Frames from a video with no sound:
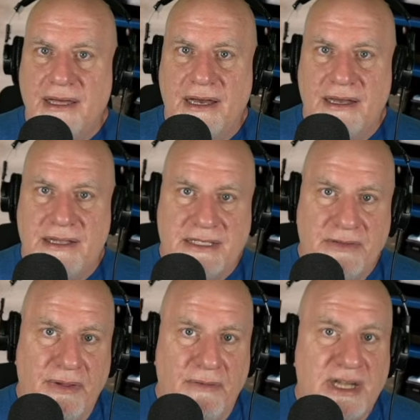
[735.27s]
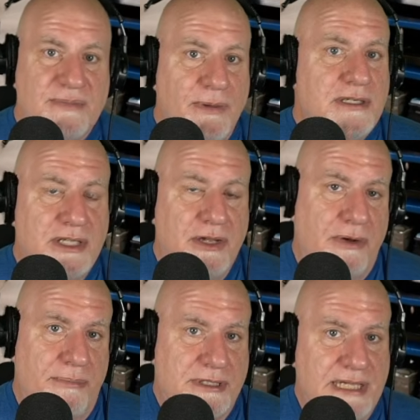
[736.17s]
is doing what it's supposed to do
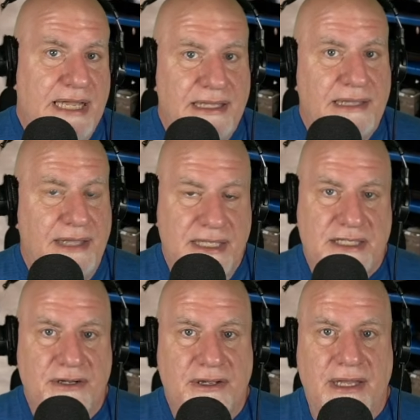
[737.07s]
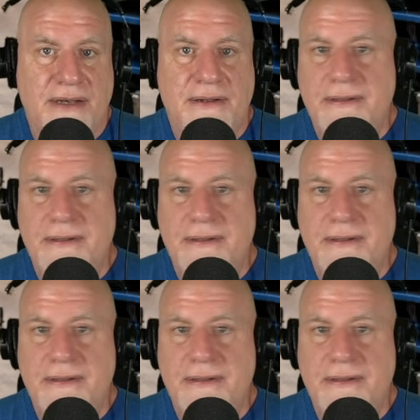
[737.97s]
in protecting its circuit.